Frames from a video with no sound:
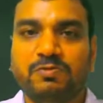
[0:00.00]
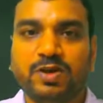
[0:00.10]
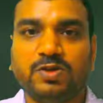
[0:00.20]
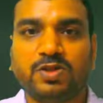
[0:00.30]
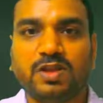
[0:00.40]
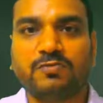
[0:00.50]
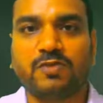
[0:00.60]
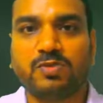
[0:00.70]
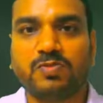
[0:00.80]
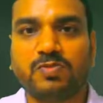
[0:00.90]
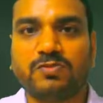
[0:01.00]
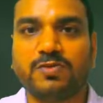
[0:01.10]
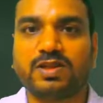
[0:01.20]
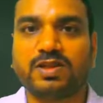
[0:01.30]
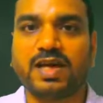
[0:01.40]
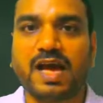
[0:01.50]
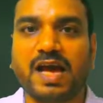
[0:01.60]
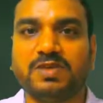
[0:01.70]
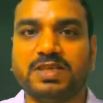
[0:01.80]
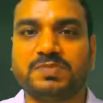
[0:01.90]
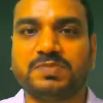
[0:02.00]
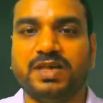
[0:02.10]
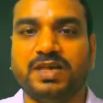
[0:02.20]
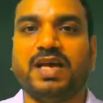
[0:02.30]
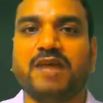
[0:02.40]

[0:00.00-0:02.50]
We know the formula for the average speed.